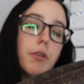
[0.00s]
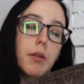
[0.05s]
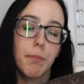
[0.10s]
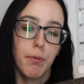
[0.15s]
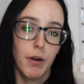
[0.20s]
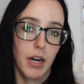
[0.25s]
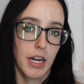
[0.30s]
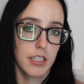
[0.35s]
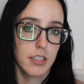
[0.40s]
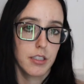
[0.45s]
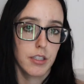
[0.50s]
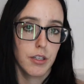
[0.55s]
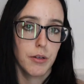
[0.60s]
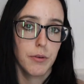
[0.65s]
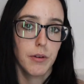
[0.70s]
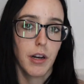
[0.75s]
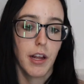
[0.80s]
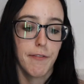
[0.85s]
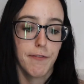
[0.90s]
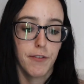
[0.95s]
with Brasso
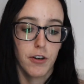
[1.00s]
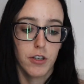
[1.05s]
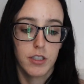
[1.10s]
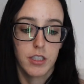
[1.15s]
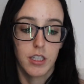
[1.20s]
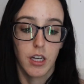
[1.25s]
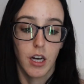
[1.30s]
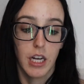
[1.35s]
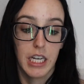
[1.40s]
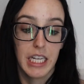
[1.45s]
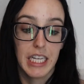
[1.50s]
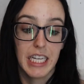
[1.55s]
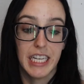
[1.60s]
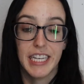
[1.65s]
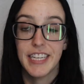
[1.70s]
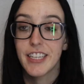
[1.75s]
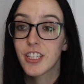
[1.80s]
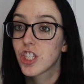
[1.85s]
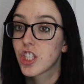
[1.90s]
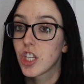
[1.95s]
when I first got it, and
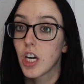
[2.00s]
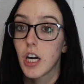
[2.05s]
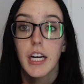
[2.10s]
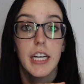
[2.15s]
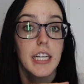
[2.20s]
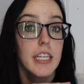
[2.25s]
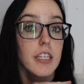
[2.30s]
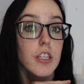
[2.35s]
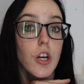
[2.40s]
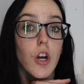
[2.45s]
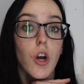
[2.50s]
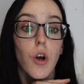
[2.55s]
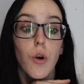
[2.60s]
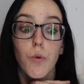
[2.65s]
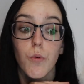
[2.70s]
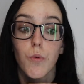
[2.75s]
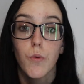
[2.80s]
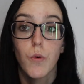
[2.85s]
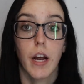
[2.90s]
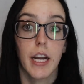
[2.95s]
it shined
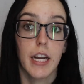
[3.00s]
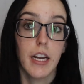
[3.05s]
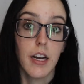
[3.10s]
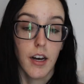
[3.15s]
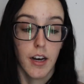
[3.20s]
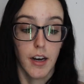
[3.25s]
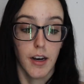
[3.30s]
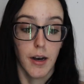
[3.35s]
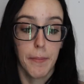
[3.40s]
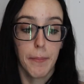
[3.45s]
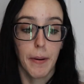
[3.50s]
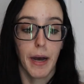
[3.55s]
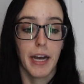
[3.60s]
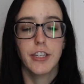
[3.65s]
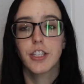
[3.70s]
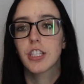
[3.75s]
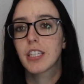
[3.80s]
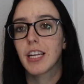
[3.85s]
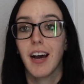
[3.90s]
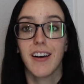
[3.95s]
right up. I
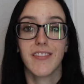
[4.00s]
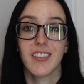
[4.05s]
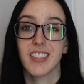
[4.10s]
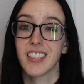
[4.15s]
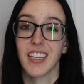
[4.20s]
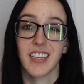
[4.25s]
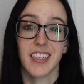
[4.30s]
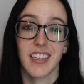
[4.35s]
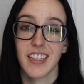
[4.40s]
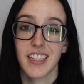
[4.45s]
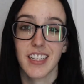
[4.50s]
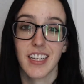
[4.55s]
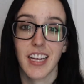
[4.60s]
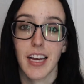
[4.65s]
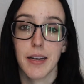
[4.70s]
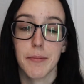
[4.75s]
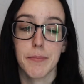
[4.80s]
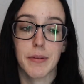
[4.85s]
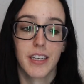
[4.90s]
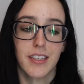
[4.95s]
just haven't done it
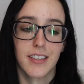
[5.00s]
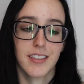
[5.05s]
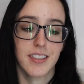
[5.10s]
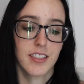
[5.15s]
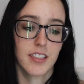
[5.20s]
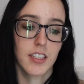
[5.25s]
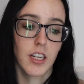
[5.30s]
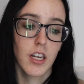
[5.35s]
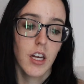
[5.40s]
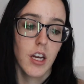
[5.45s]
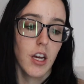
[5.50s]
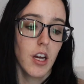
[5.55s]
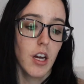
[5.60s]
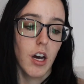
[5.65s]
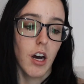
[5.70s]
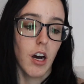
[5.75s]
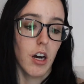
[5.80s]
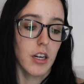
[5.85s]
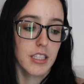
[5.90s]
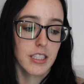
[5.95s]
again because
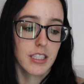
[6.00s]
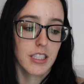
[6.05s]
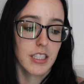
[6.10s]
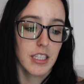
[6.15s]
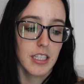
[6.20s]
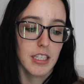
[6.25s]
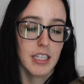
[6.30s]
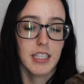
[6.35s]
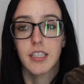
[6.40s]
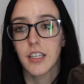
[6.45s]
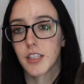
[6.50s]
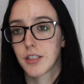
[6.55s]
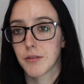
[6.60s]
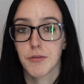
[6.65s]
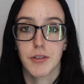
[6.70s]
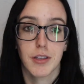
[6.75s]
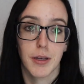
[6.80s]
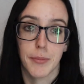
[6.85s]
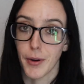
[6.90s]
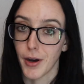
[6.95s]
honestly, it doesn't
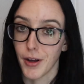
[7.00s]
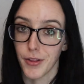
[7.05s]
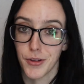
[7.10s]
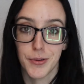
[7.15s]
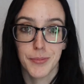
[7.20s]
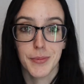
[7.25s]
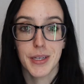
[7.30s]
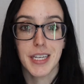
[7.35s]
really bother